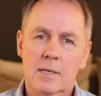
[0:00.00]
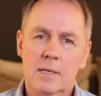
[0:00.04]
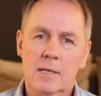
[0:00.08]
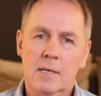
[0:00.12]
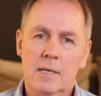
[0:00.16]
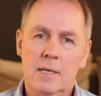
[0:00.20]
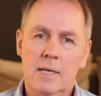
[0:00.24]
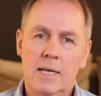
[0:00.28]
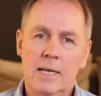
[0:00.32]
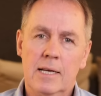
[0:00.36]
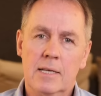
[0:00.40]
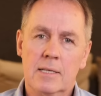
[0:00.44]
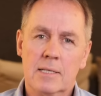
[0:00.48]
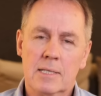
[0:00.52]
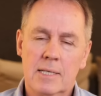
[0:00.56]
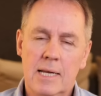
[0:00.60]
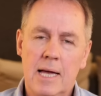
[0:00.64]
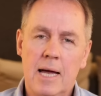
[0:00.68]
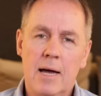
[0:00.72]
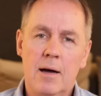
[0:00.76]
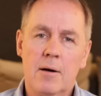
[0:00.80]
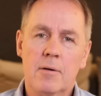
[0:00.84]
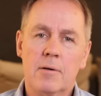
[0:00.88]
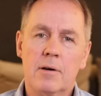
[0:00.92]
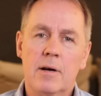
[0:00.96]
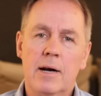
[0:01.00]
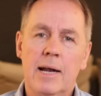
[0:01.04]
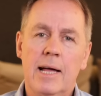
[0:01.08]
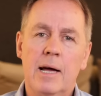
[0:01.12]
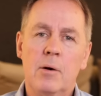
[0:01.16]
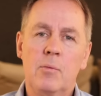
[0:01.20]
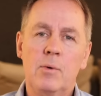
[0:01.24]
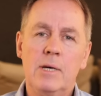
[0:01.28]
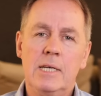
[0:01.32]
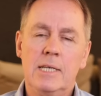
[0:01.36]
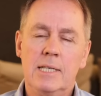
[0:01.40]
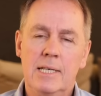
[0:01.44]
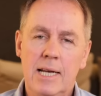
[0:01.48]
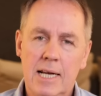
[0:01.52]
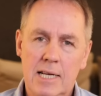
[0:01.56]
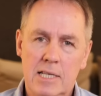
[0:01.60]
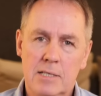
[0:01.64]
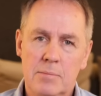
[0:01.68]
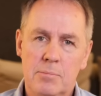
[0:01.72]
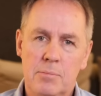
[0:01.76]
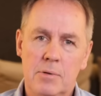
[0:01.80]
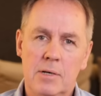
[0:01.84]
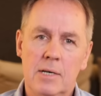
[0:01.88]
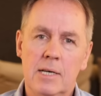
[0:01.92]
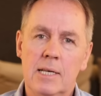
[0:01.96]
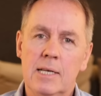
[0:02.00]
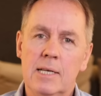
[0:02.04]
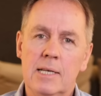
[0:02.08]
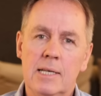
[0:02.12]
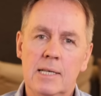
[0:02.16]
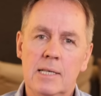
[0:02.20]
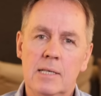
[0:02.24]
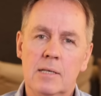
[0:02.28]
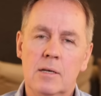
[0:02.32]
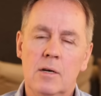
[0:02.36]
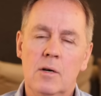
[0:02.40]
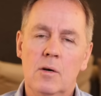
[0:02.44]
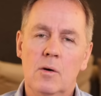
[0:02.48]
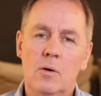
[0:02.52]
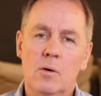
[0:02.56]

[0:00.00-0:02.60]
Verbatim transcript: can let us down and how we desperately need